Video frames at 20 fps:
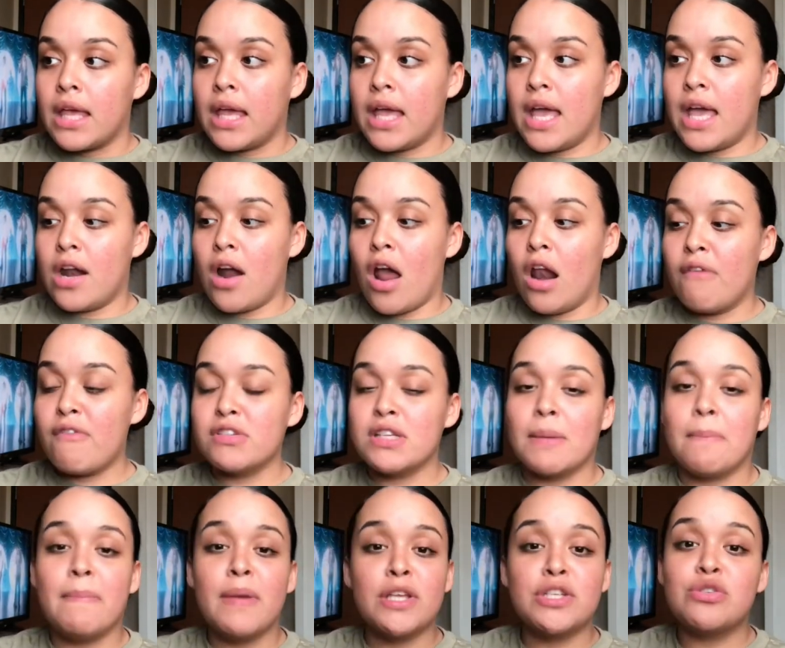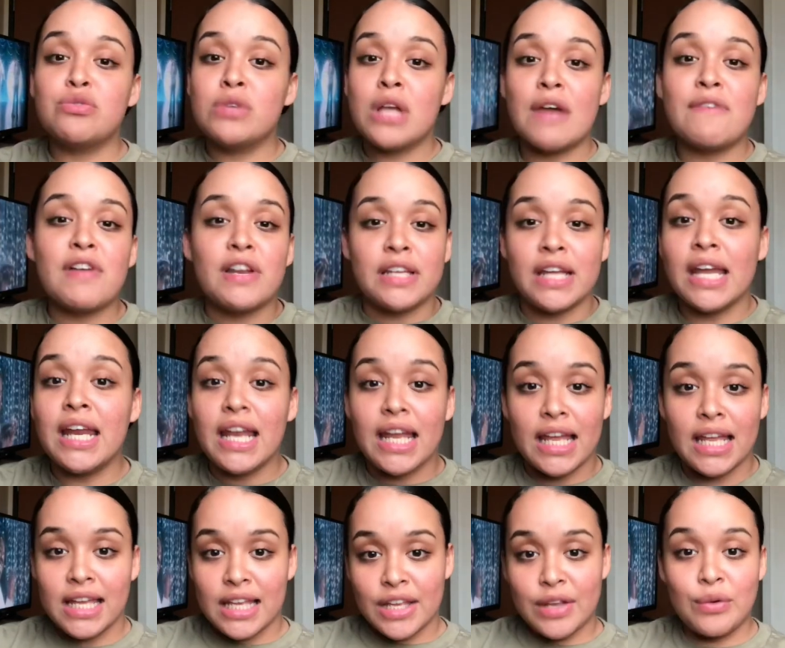And Oliver's like, bitch, you never did
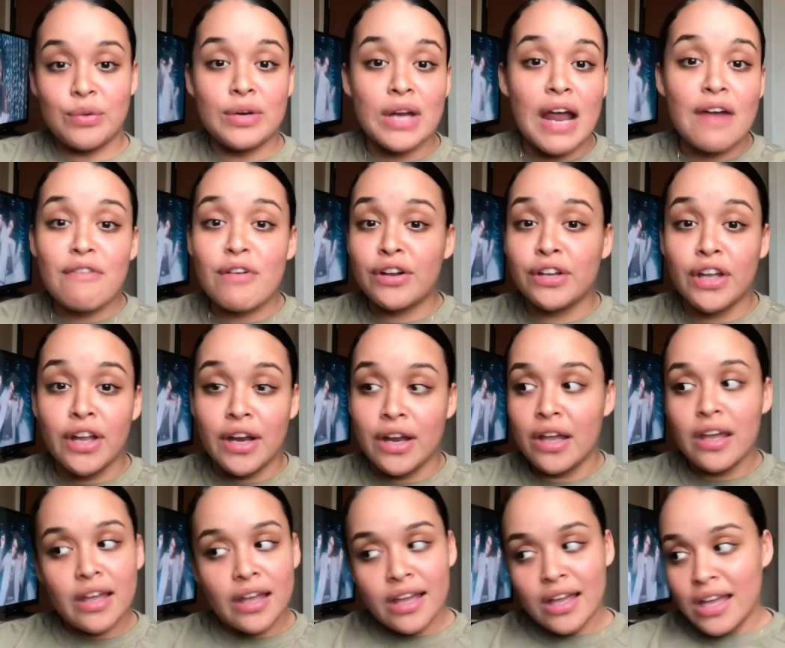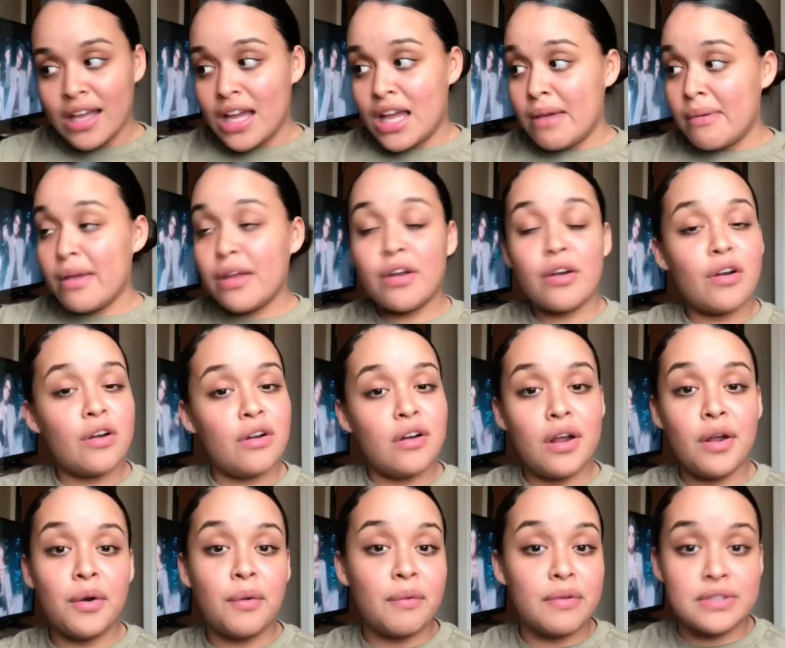it. You never did it. Like, girl,
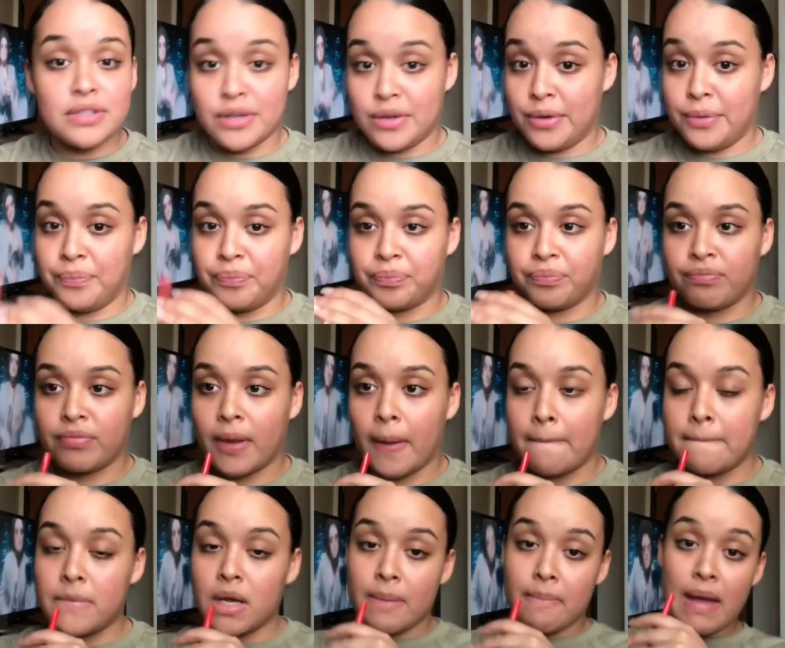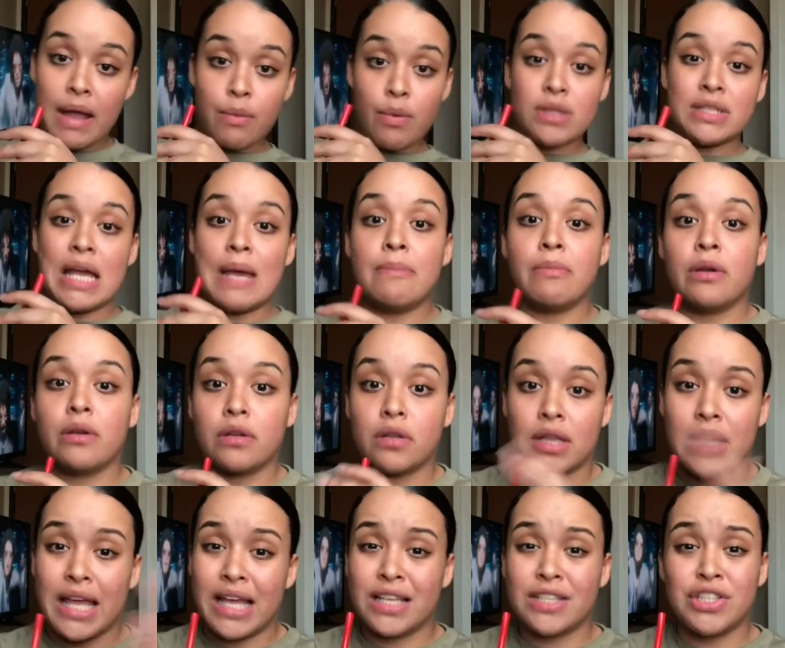I don't know what to tell you. But my run time,
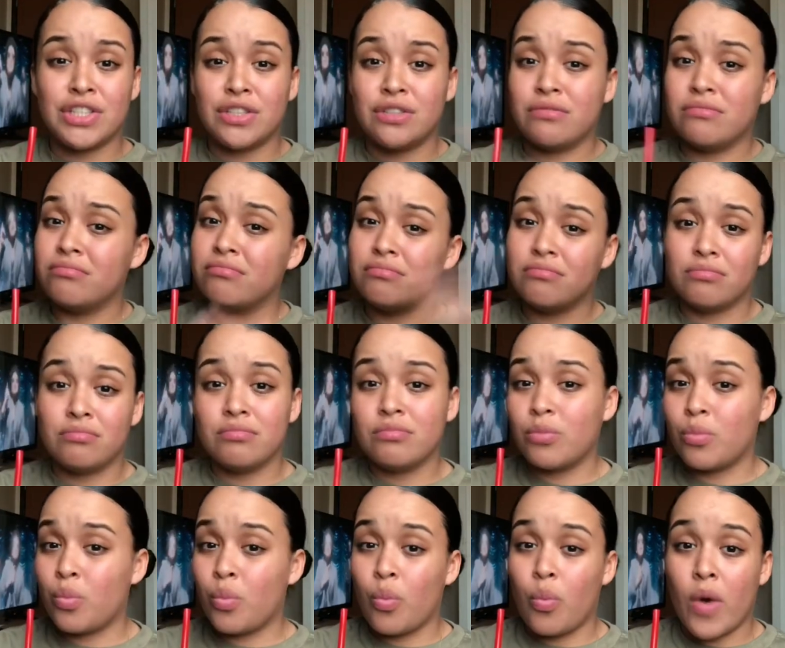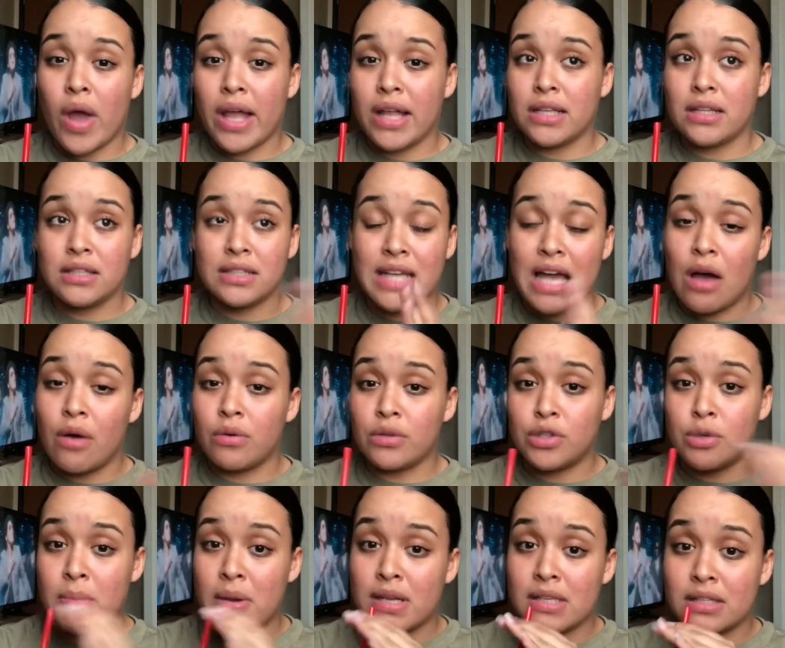like, went down
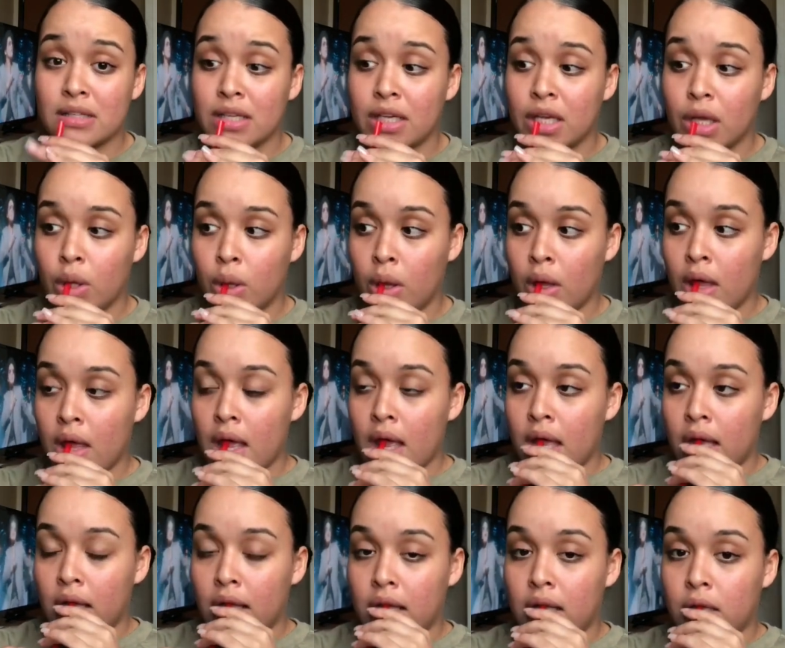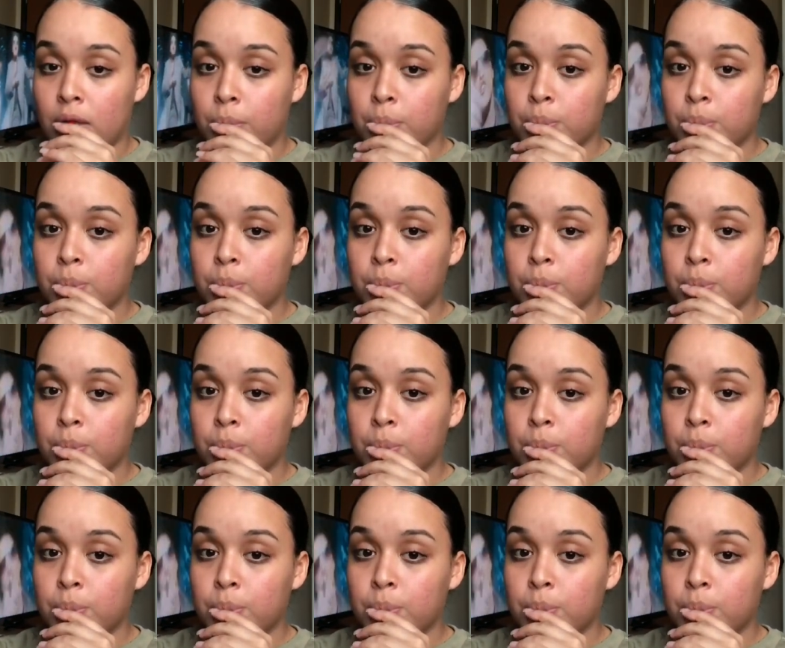tremendously. I